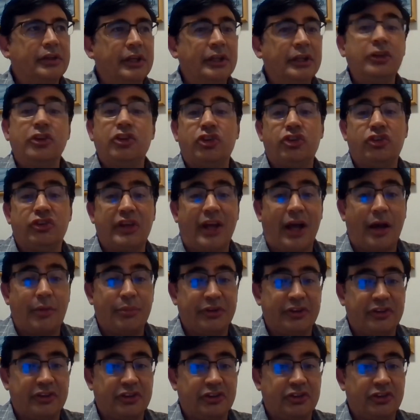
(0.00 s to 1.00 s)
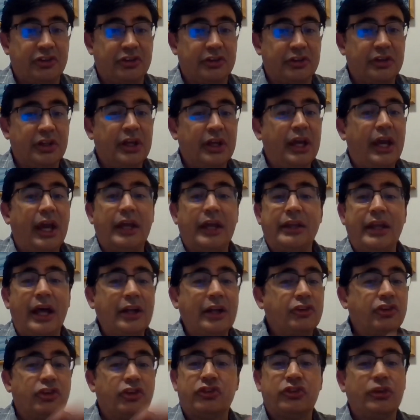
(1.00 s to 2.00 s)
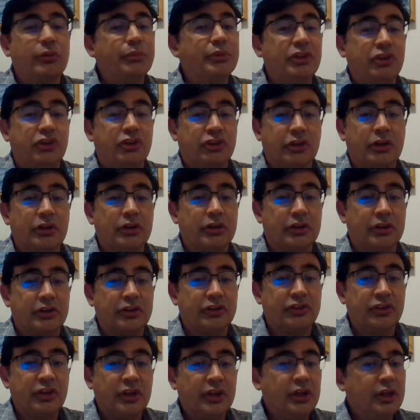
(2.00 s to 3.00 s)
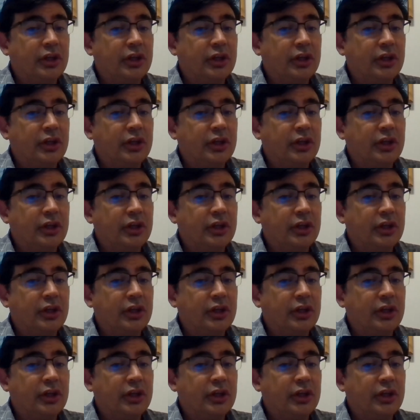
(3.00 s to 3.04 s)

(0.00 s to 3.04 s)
industry opposition, and not just from insurers,